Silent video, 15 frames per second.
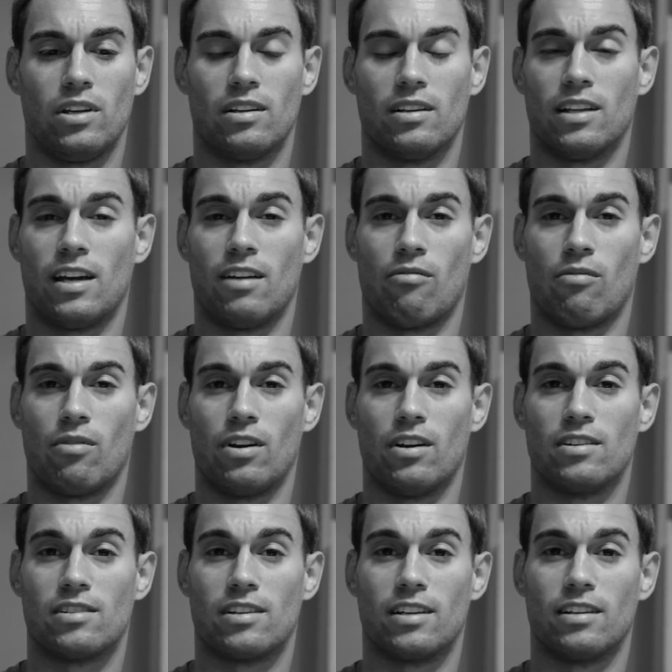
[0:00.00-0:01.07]
in your life where you're
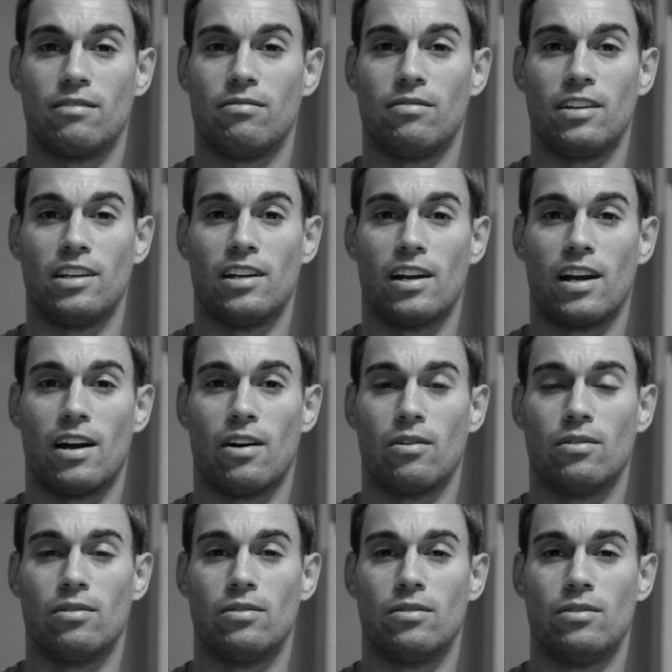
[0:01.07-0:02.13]
trying to figure out
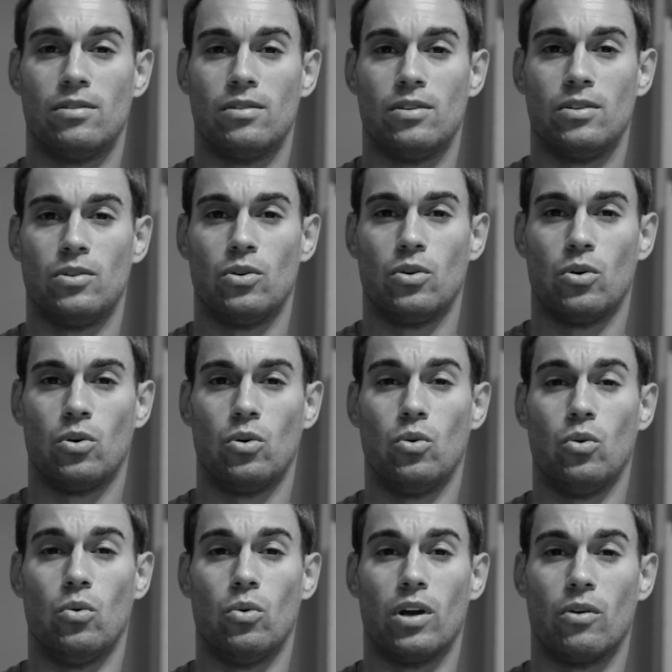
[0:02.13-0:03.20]

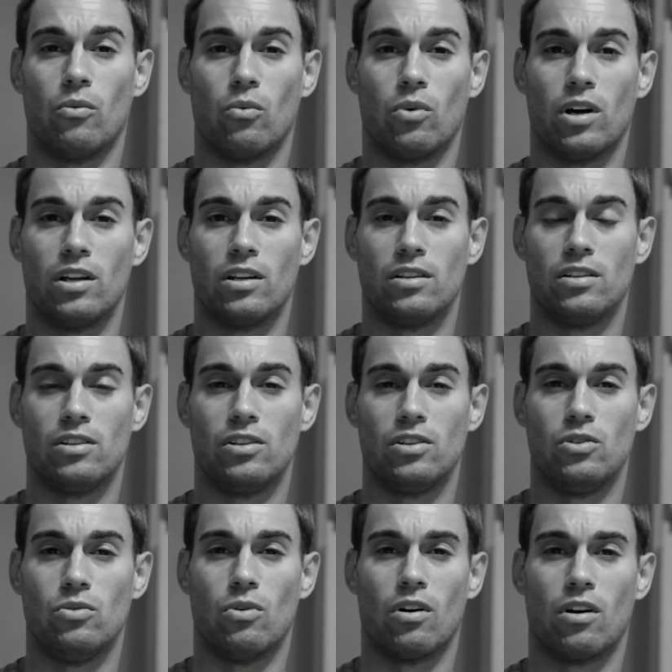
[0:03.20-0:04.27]
who and what
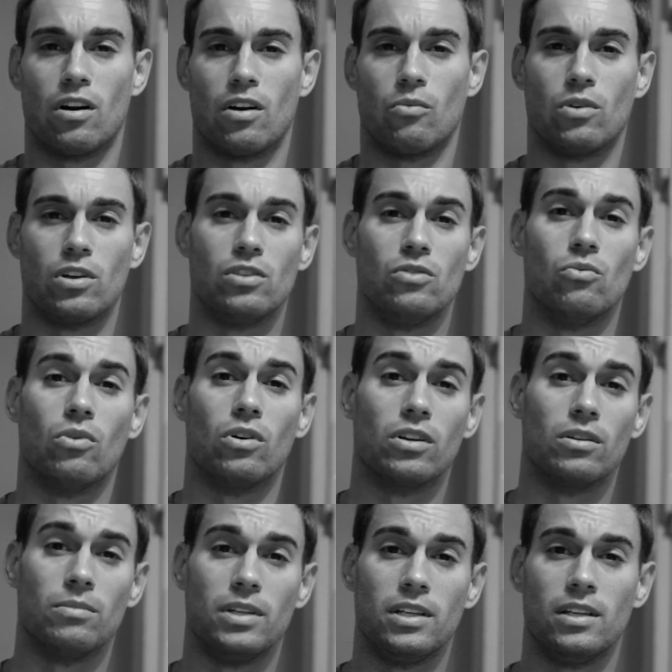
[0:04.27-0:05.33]
you are and what you want
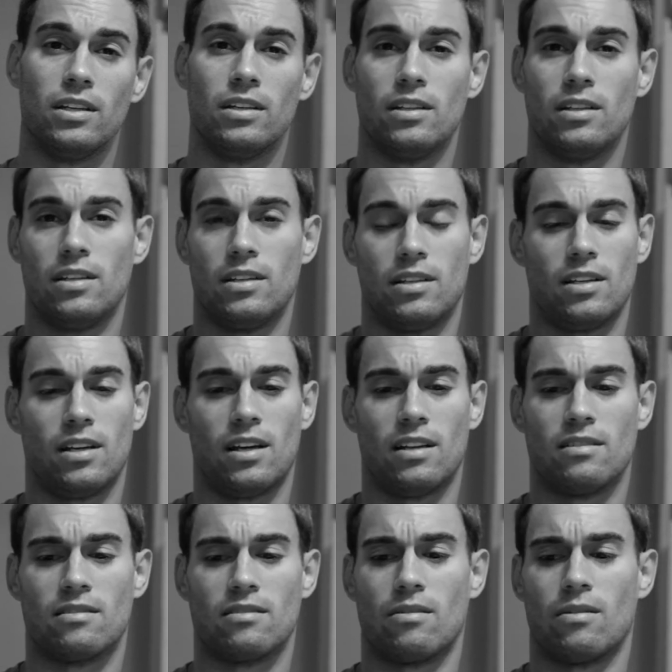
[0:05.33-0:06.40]
to be. And
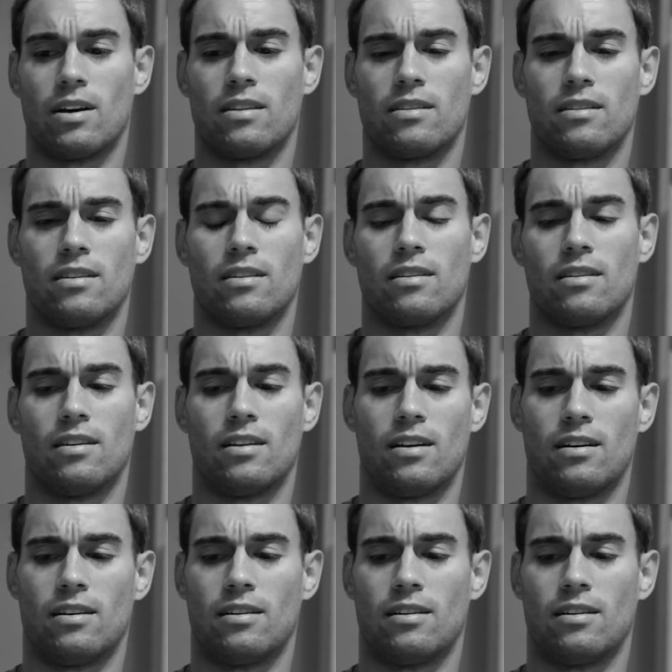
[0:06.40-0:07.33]
so I think that,